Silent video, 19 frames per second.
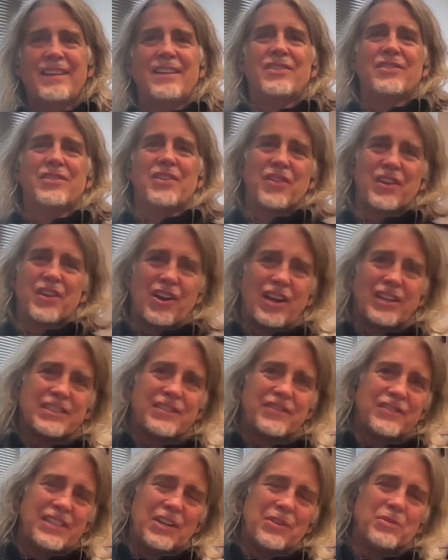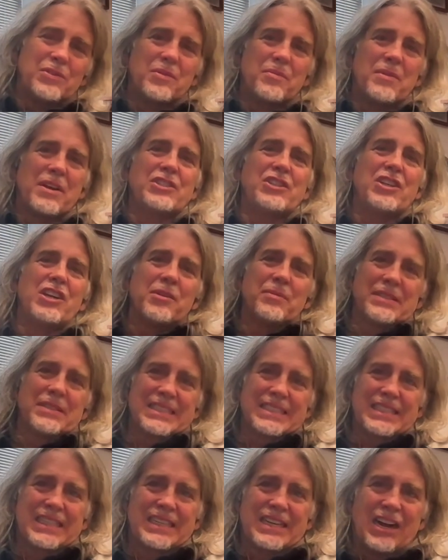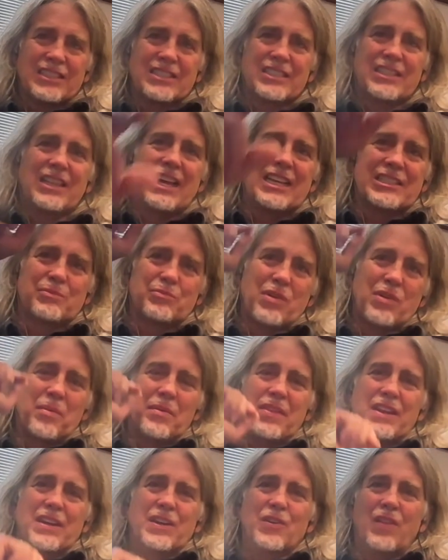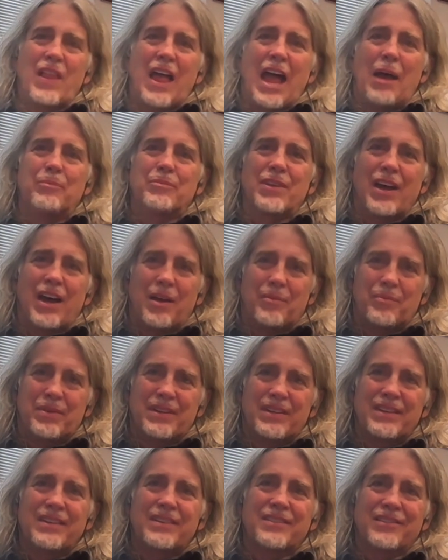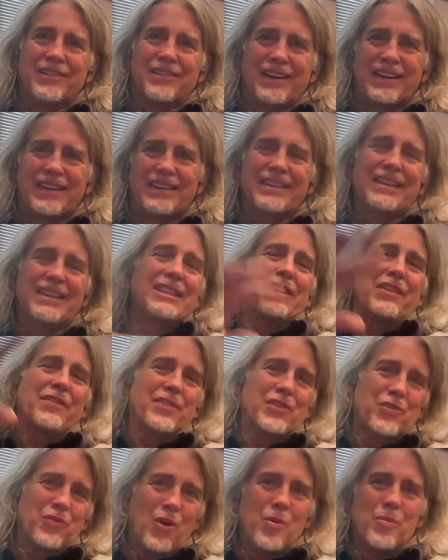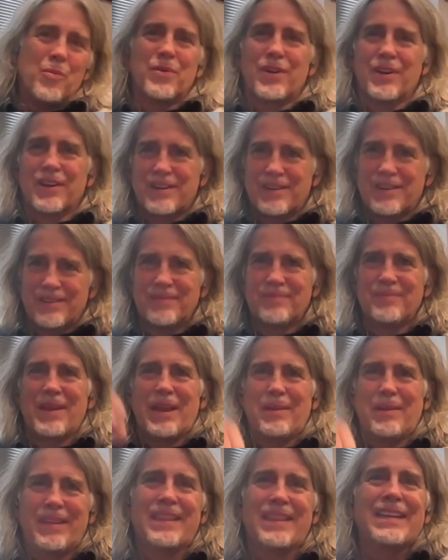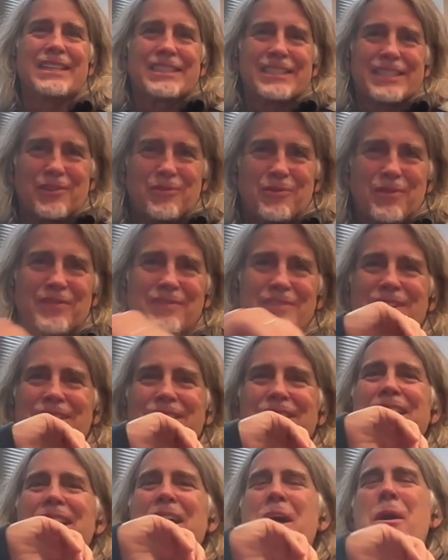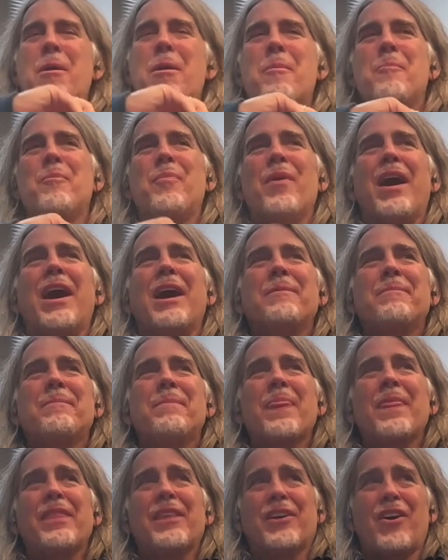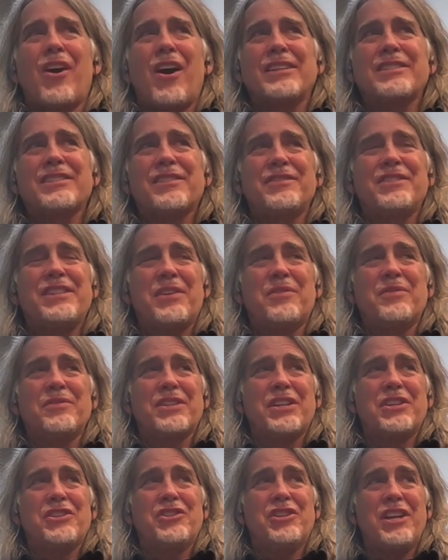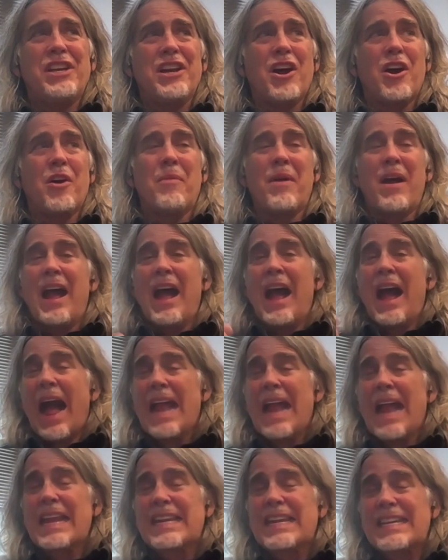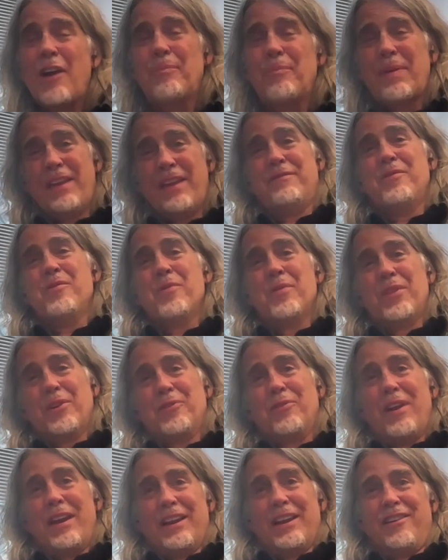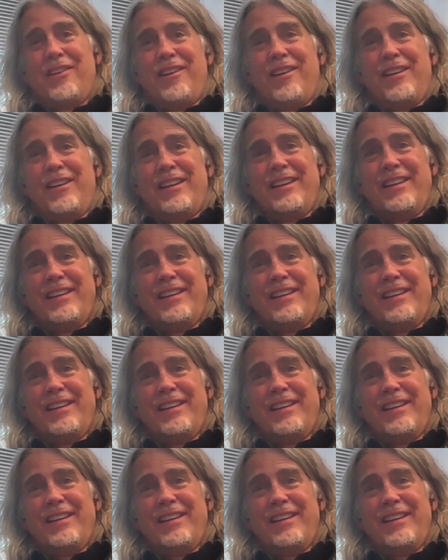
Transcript: so the cost of sequencing my genome costs less probably than your laptop, right? Unless you have a Chromebook, maybe then it's equivalent. But the cost of sequencing a genome, I can now pay for with a credit card.